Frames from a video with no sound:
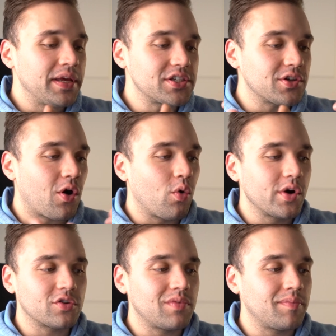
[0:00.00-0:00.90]
piece to
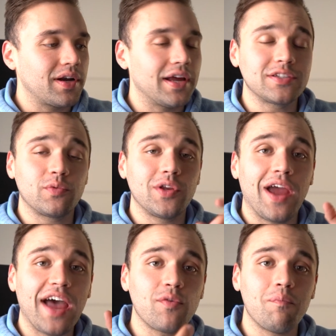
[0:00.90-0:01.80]
always remember, guys, is that when you
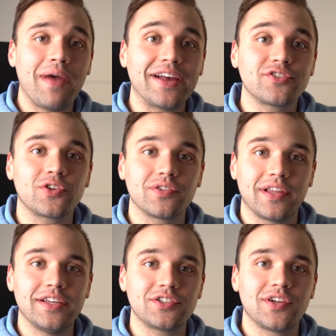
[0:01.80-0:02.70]
have a master
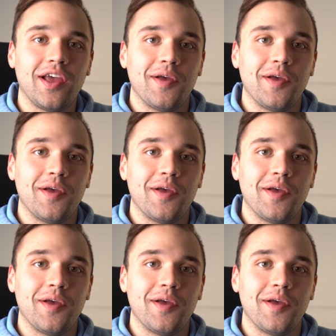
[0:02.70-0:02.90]
list,